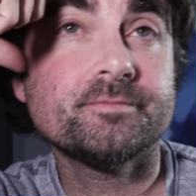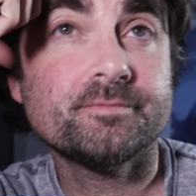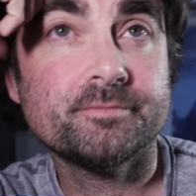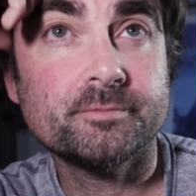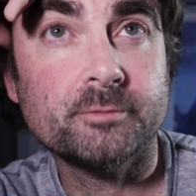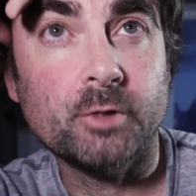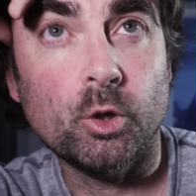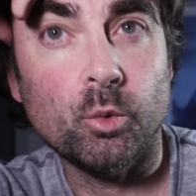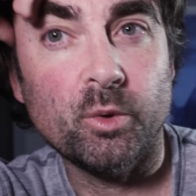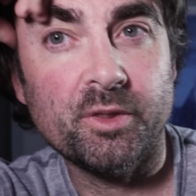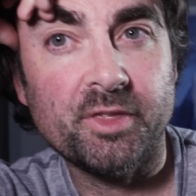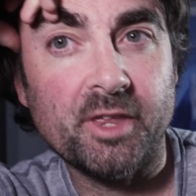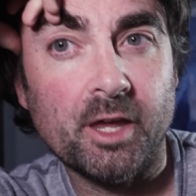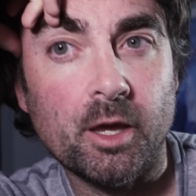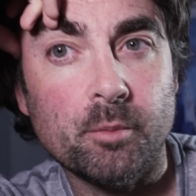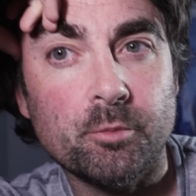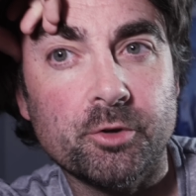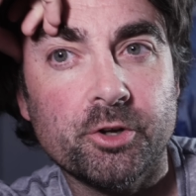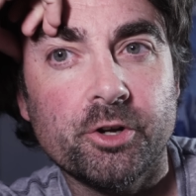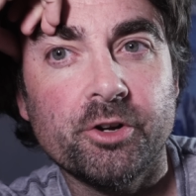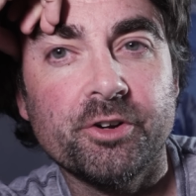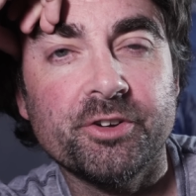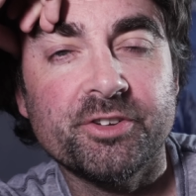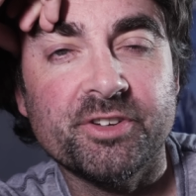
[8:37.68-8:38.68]
Now, one thing I'm
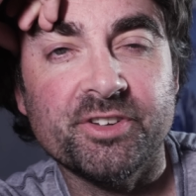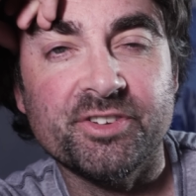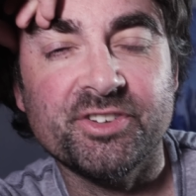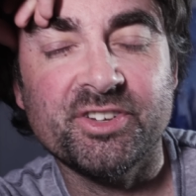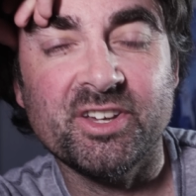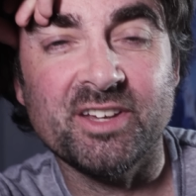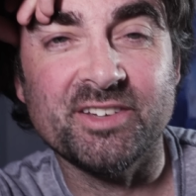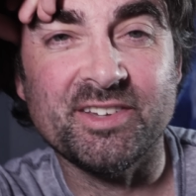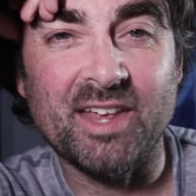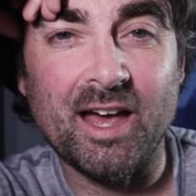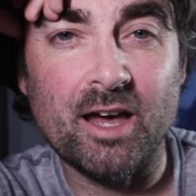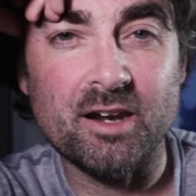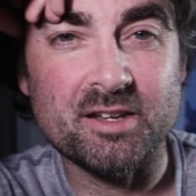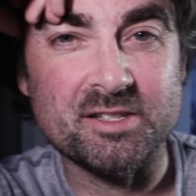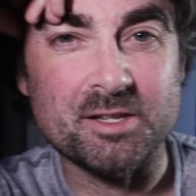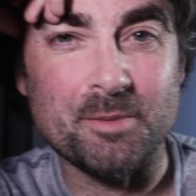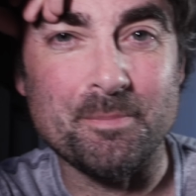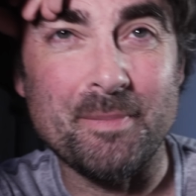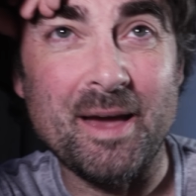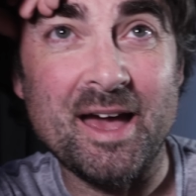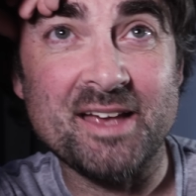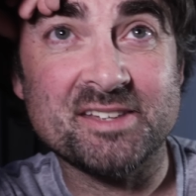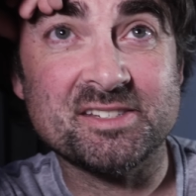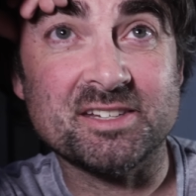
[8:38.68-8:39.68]
curious to see is how does it
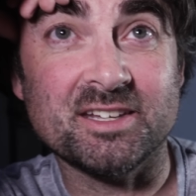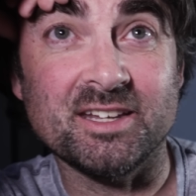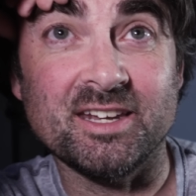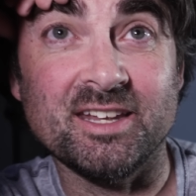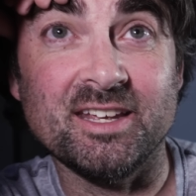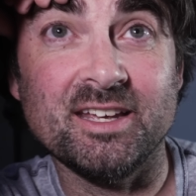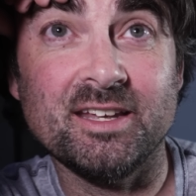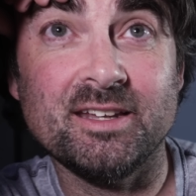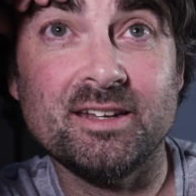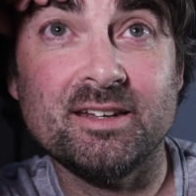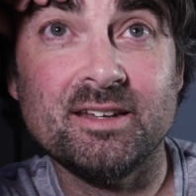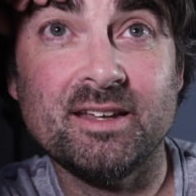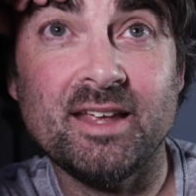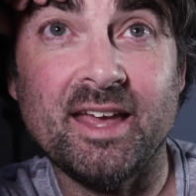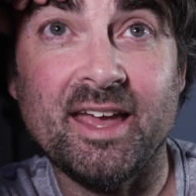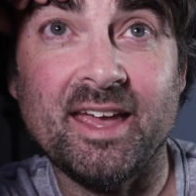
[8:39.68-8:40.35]
mask it in